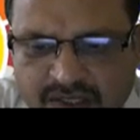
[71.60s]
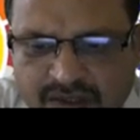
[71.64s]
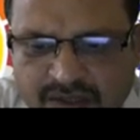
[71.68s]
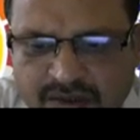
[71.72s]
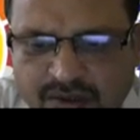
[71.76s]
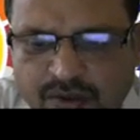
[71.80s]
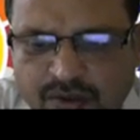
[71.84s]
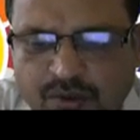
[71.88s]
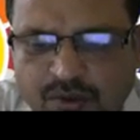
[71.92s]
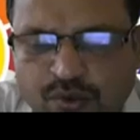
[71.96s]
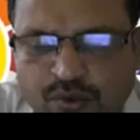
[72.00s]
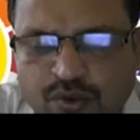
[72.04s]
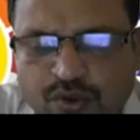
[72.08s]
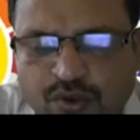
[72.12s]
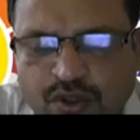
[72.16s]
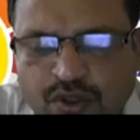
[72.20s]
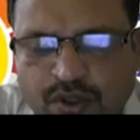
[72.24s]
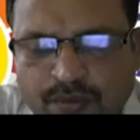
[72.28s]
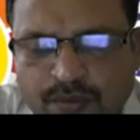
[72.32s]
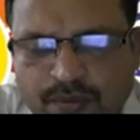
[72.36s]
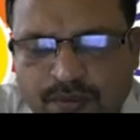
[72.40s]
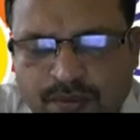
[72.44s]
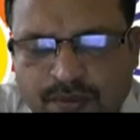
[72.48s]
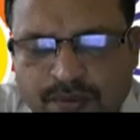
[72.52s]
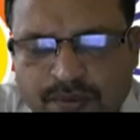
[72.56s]
the root
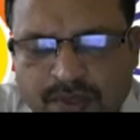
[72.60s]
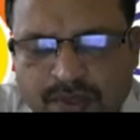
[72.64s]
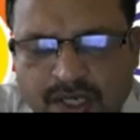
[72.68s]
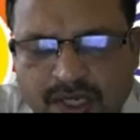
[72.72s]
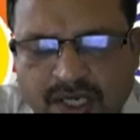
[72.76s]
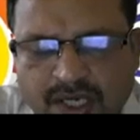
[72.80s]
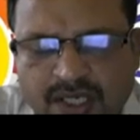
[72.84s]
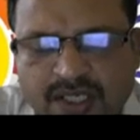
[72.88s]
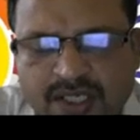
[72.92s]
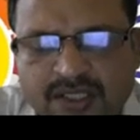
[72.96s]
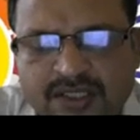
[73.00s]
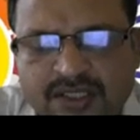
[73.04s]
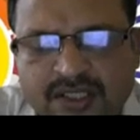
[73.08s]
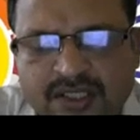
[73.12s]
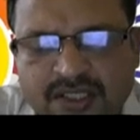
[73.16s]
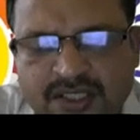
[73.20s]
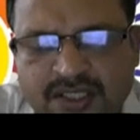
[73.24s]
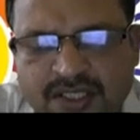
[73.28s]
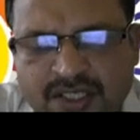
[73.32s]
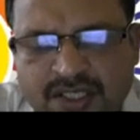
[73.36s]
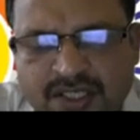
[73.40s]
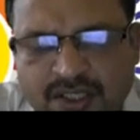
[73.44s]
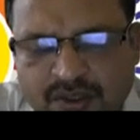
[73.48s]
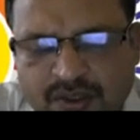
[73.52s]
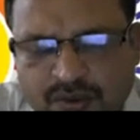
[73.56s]
of another
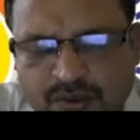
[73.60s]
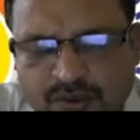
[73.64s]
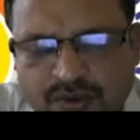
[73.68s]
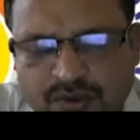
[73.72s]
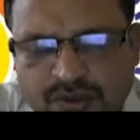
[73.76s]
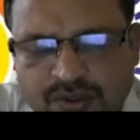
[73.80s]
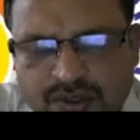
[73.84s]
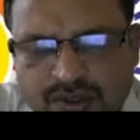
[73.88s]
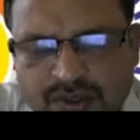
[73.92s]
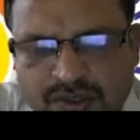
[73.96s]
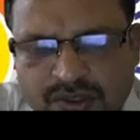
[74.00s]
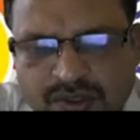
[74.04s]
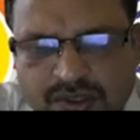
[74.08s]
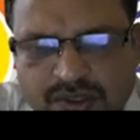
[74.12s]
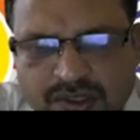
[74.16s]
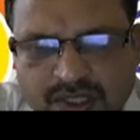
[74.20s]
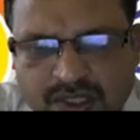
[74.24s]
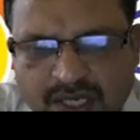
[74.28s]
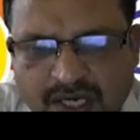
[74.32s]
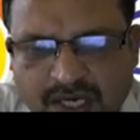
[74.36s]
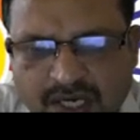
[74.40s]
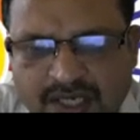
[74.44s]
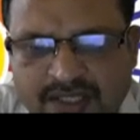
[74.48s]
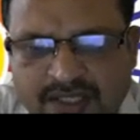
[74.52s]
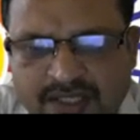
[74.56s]
gear tooth,
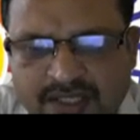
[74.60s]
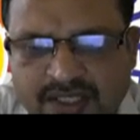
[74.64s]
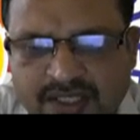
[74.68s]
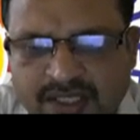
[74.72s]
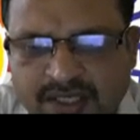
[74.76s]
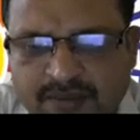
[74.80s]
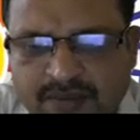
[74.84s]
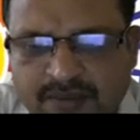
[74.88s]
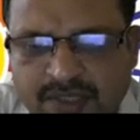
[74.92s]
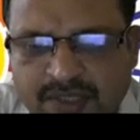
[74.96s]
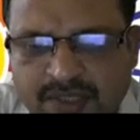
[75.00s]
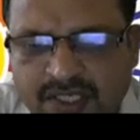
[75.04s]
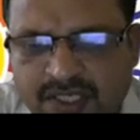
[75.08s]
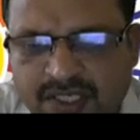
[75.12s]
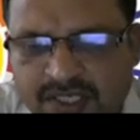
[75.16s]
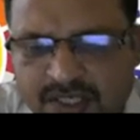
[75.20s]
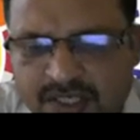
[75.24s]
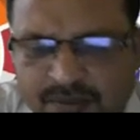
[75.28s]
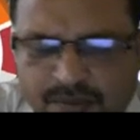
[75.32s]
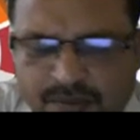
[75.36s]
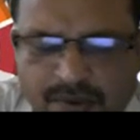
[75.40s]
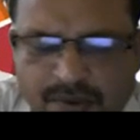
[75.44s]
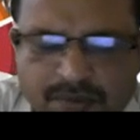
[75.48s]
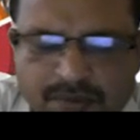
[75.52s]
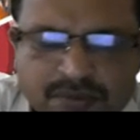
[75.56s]
at that time that
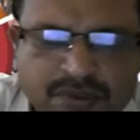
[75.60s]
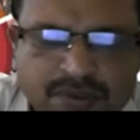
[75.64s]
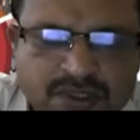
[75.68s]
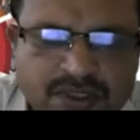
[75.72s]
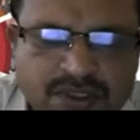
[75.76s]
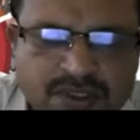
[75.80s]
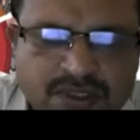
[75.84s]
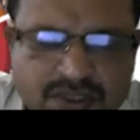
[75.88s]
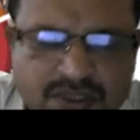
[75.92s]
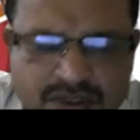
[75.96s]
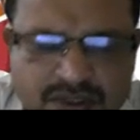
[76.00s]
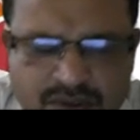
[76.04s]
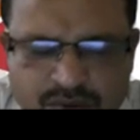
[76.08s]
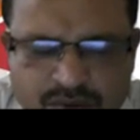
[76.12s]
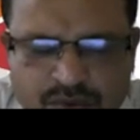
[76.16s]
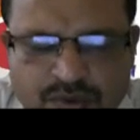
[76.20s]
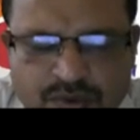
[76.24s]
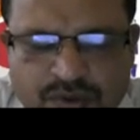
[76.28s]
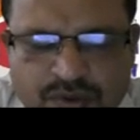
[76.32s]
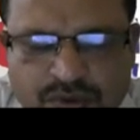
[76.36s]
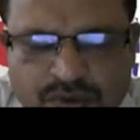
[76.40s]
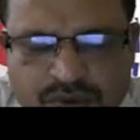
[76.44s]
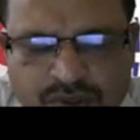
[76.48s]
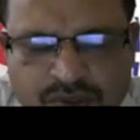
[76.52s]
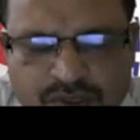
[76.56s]
tip of the
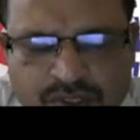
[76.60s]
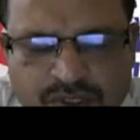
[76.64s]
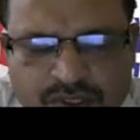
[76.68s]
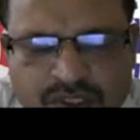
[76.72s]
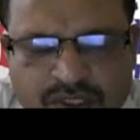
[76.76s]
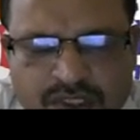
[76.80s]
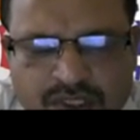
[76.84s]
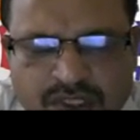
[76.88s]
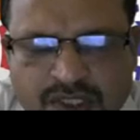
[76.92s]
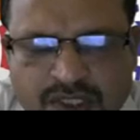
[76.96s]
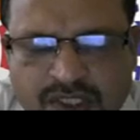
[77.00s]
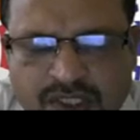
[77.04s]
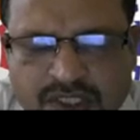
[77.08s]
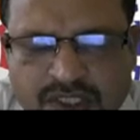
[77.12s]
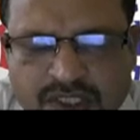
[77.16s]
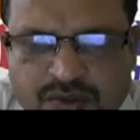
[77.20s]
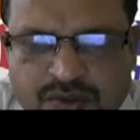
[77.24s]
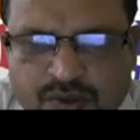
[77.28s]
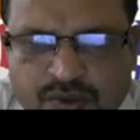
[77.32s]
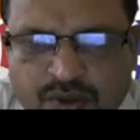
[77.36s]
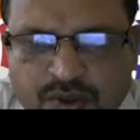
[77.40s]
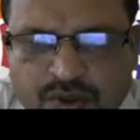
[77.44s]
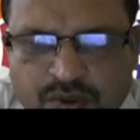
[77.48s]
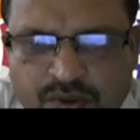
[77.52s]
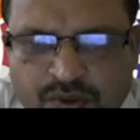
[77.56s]
tooth is
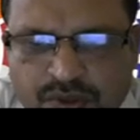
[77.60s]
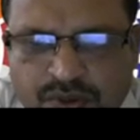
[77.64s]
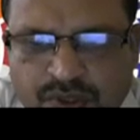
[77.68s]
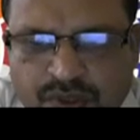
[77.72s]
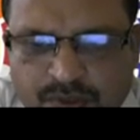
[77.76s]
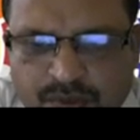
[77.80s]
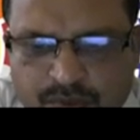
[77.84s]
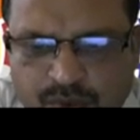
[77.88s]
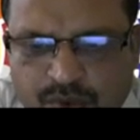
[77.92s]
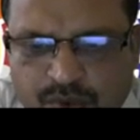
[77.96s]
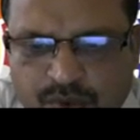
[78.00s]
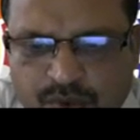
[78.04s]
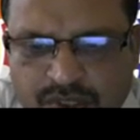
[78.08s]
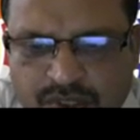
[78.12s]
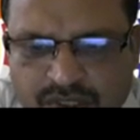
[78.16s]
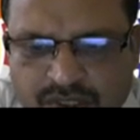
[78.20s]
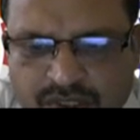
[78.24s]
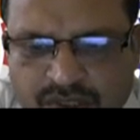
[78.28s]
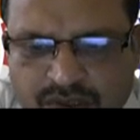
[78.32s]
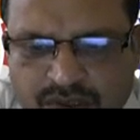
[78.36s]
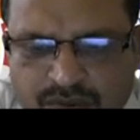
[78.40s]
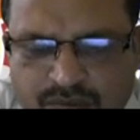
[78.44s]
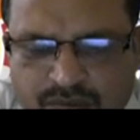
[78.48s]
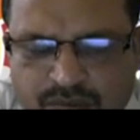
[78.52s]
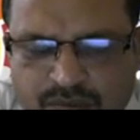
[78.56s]
going to remove
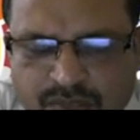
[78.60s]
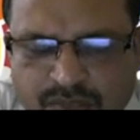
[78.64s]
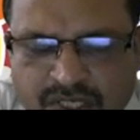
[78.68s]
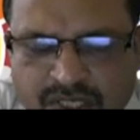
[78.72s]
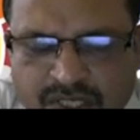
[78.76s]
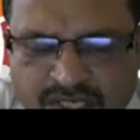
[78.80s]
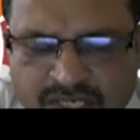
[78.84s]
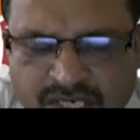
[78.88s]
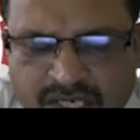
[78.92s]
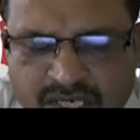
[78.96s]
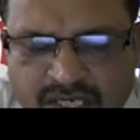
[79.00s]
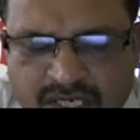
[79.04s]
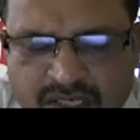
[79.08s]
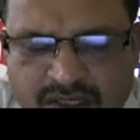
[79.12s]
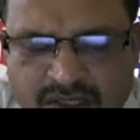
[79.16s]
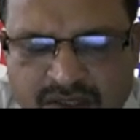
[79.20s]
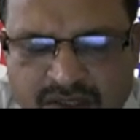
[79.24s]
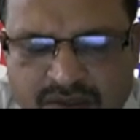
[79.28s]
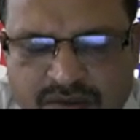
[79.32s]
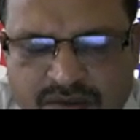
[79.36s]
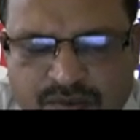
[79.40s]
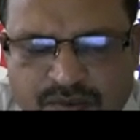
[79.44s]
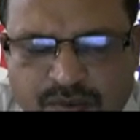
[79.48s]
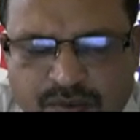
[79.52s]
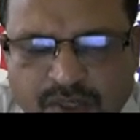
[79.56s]
the material,
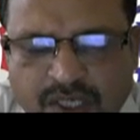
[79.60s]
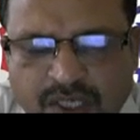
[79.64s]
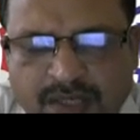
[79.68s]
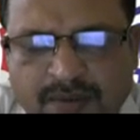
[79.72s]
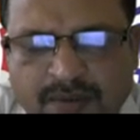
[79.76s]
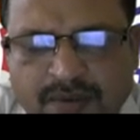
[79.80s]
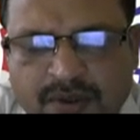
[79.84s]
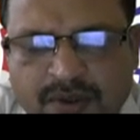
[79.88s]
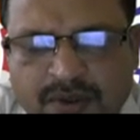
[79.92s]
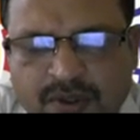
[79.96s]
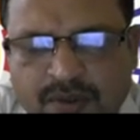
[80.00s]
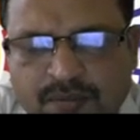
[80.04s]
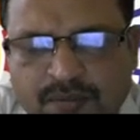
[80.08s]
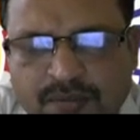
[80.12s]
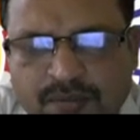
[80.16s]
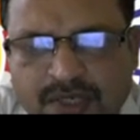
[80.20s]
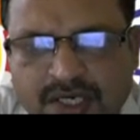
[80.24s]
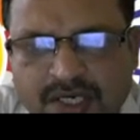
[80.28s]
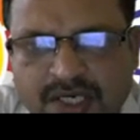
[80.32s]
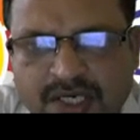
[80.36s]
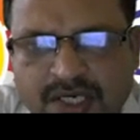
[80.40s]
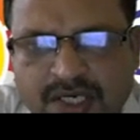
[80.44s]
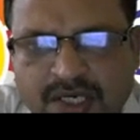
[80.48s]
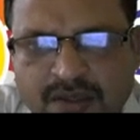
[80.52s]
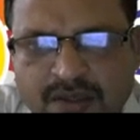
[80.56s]
small amount of
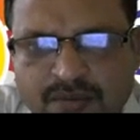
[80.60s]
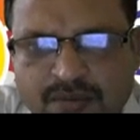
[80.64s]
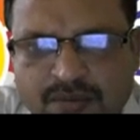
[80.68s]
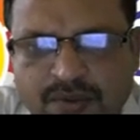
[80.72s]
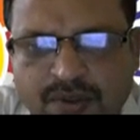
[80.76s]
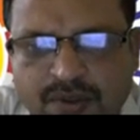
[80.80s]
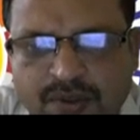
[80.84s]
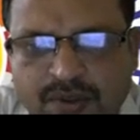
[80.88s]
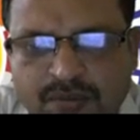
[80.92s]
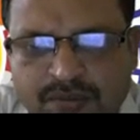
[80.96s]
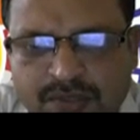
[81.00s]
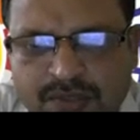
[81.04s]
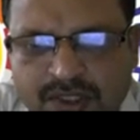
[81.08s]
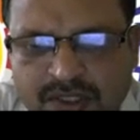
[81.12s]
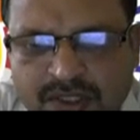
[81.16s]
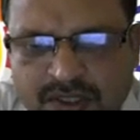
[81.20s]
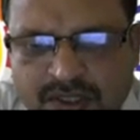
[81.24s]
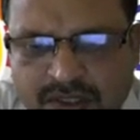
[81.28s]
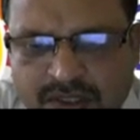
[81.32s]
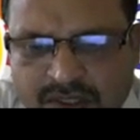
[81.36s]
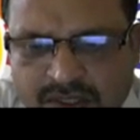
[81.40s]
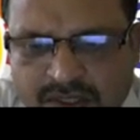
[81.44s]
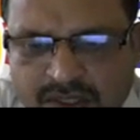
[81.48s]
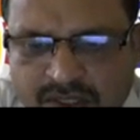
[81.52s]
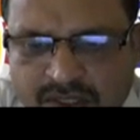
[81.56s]
material from the
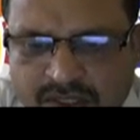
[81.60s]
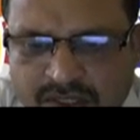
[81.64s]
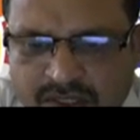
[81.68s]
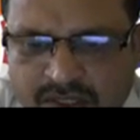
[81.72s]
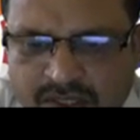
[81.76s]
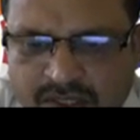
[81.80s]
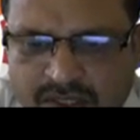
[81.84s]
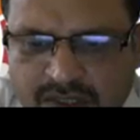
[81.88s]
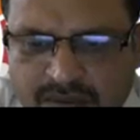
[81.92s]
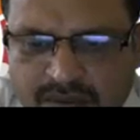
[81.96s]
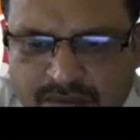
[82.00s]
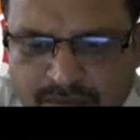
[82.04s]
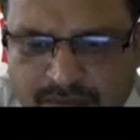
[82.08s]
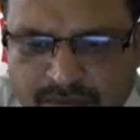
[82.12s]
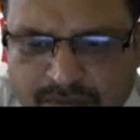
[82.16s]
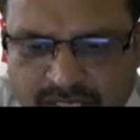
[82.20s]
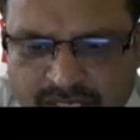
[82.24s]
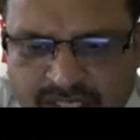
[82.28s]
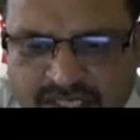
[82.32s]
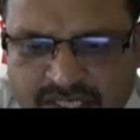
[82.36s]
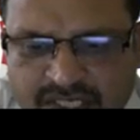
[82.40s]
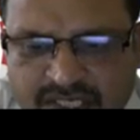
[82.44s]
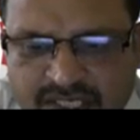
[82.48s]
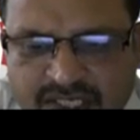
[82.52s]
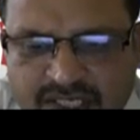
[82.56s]

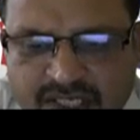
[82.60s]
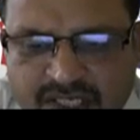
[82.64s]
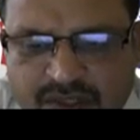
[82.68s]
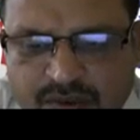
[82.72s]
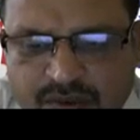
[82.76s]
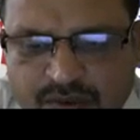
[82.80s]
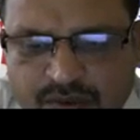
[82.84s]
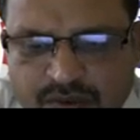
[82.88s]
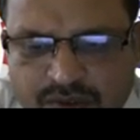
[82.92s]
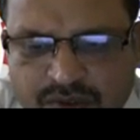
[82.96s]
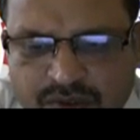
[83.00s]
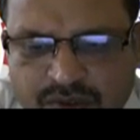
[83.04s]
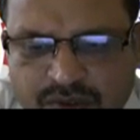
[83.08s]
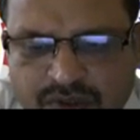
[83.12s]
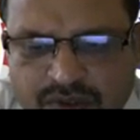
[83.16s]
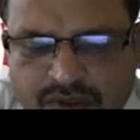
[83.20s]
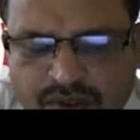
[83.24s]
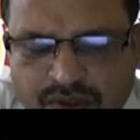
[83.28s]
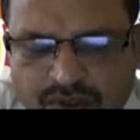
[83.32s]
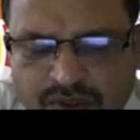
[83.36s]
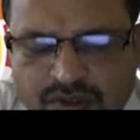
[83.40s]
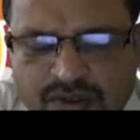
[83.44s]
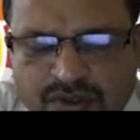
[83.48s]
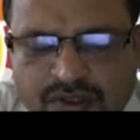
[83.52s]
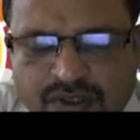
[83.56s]
mating gear tooth
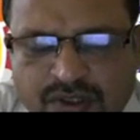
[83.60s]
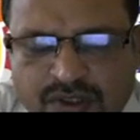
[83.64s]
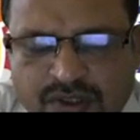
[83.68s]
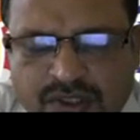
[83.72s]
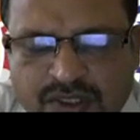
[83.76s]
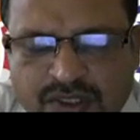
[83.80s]
or the